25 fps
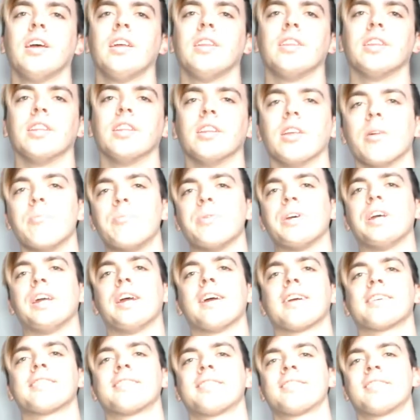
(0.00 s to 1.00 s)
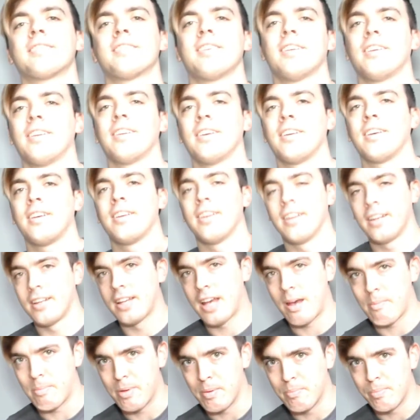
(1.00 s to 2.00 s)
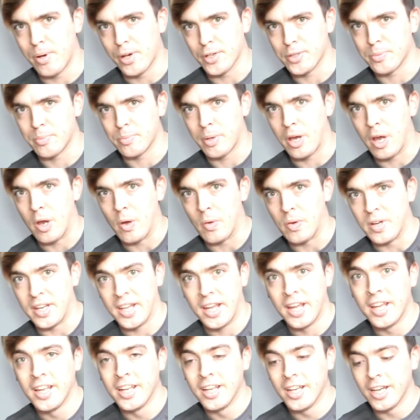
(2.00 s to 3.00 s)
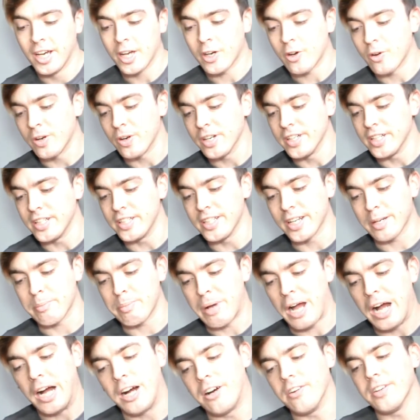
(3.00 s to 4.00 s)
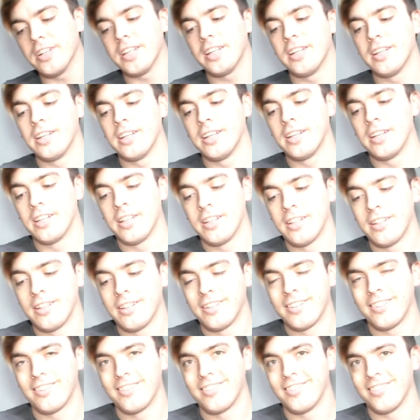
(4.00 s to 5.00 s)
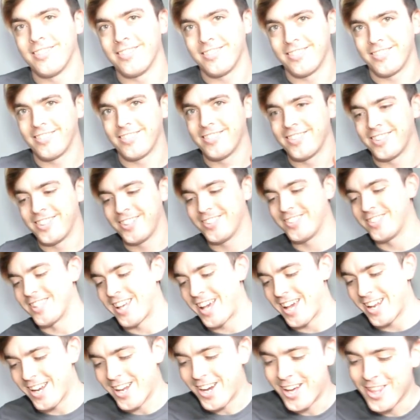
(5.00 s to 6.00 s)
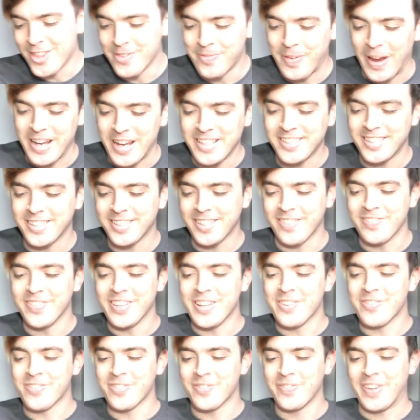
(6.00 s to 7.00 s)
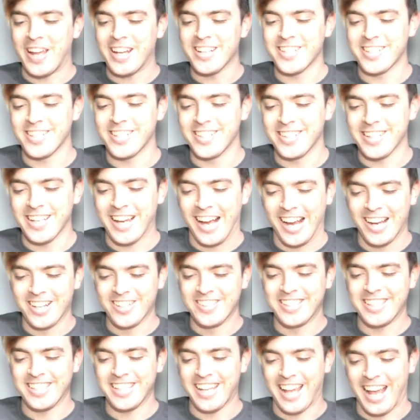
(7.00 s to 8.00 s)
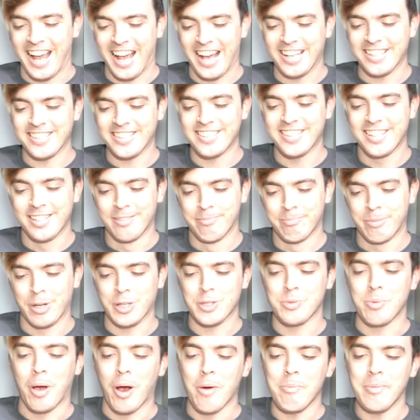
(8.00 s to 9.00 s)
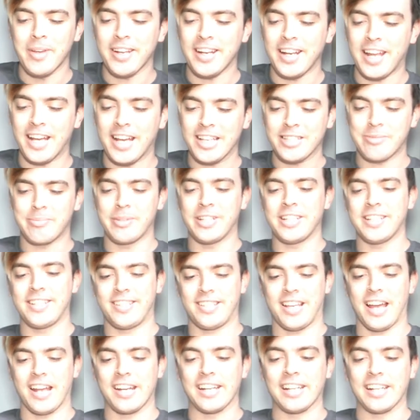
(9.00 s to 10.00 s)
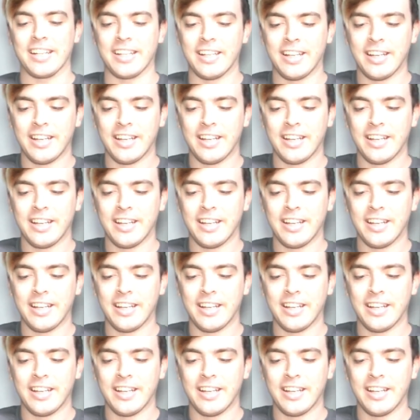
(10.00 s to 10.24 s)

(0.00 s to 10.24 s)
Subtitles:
Olympics have been postponed. According to Dick Pound, he said, on the basis of the information the IOC has, postponement has been decided.